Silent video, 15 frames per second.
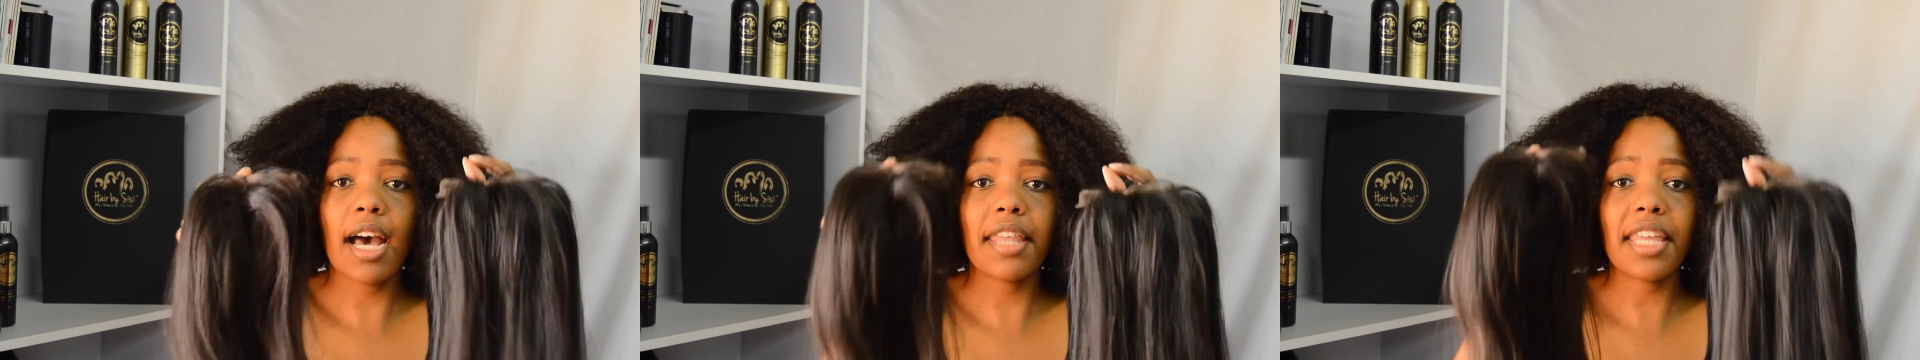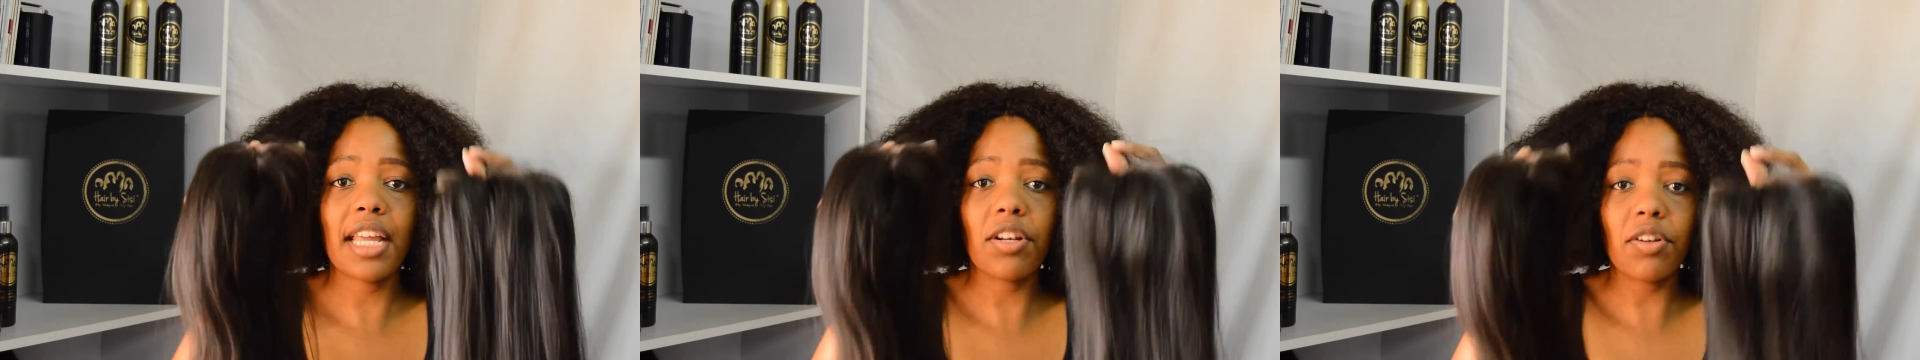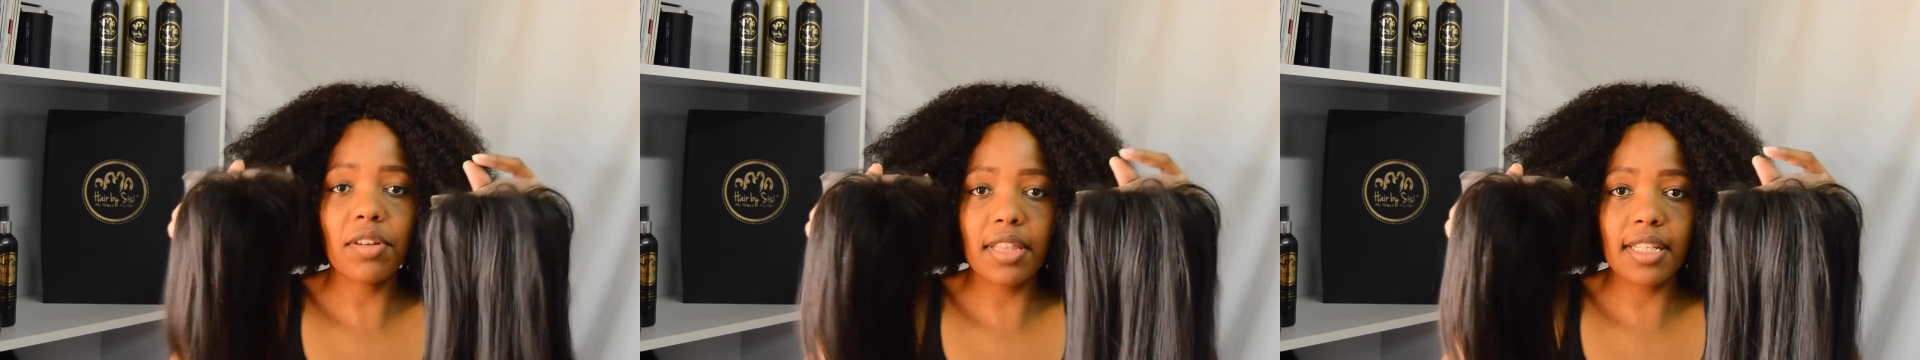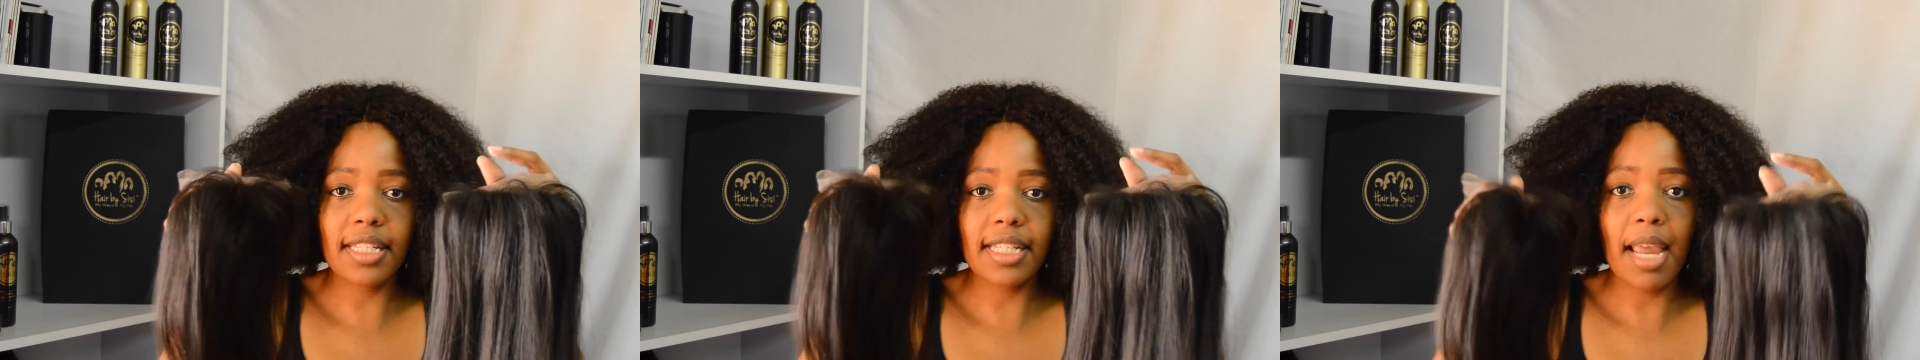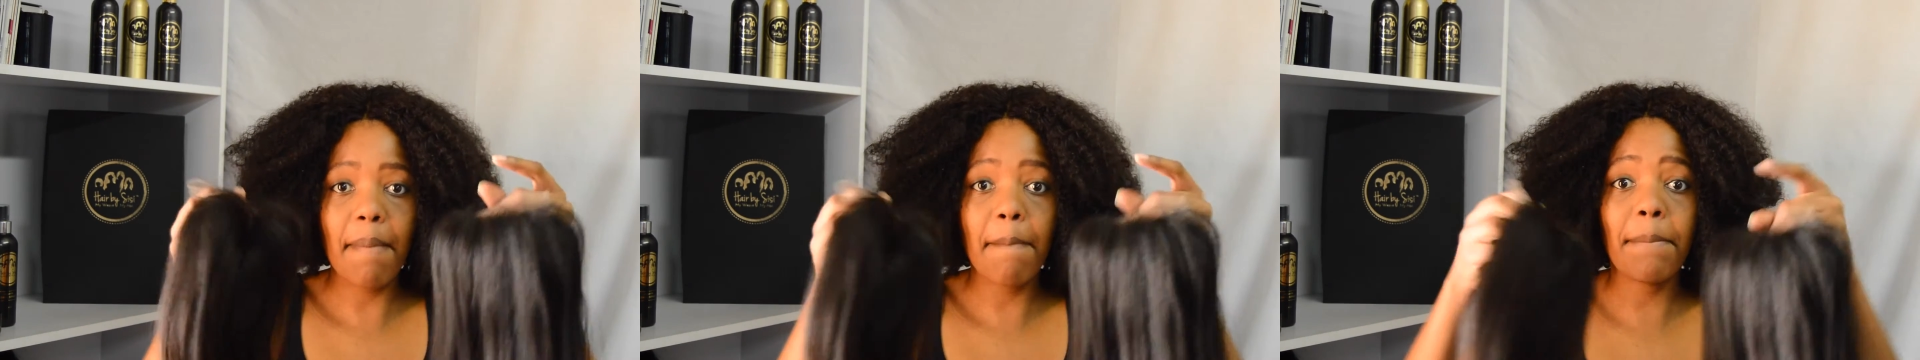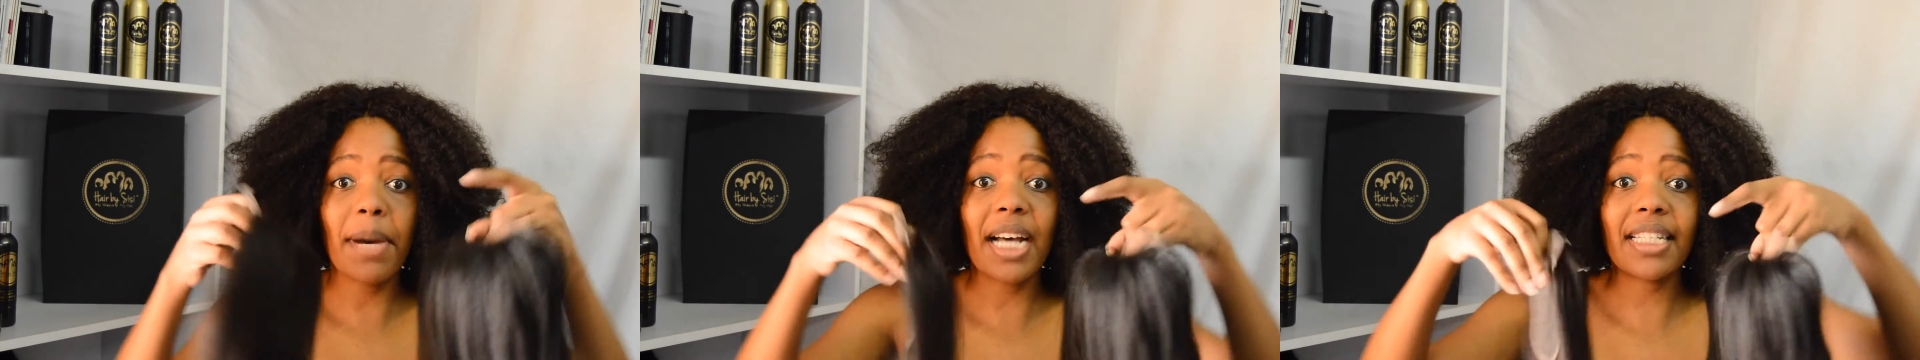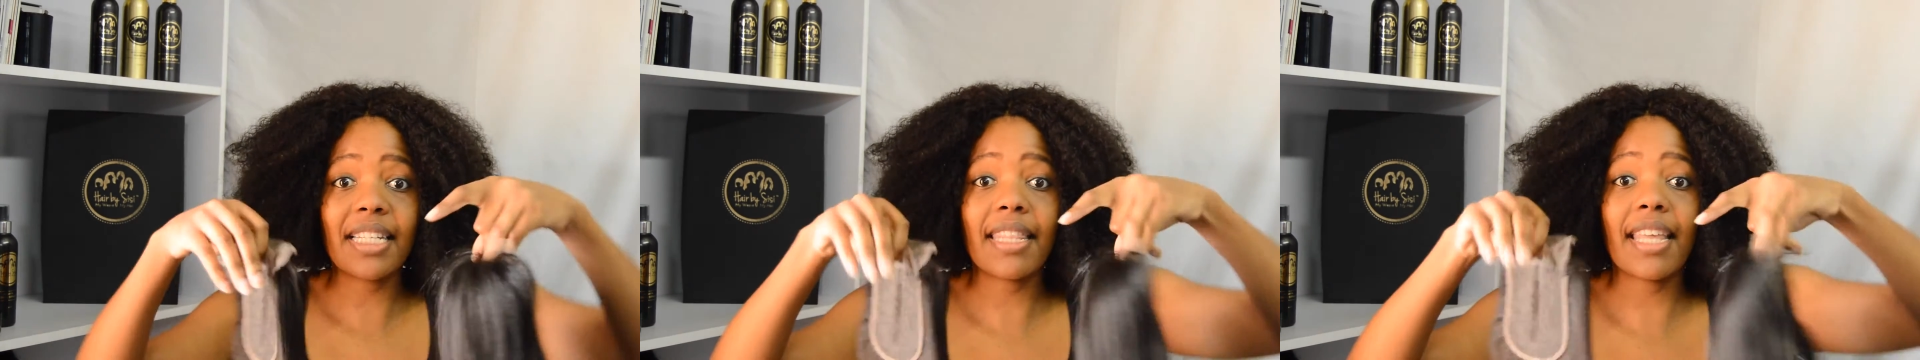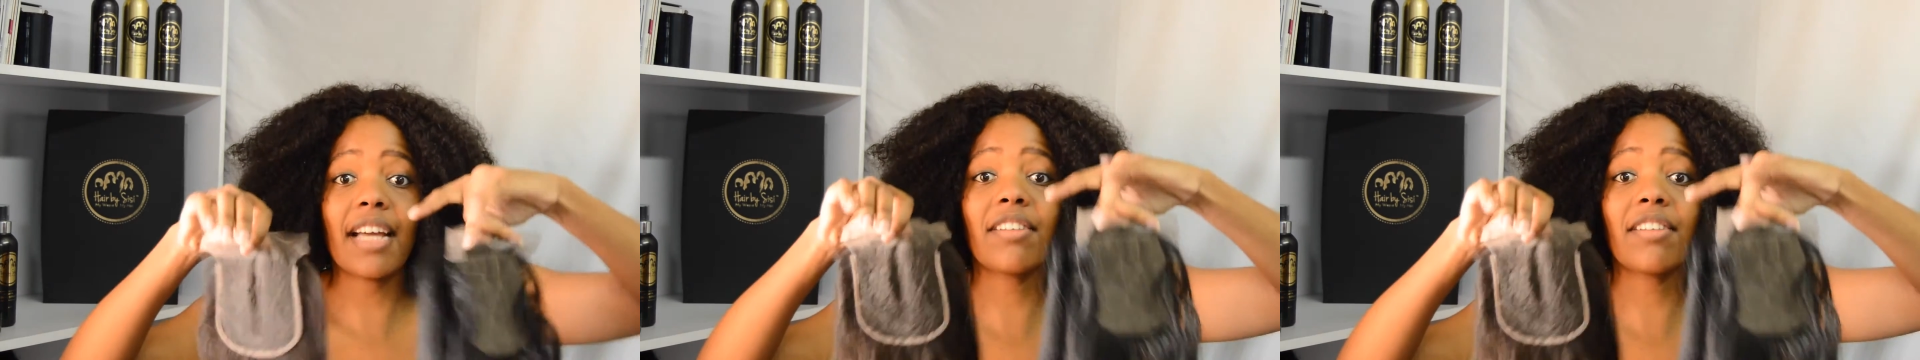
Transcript: They look the same, but they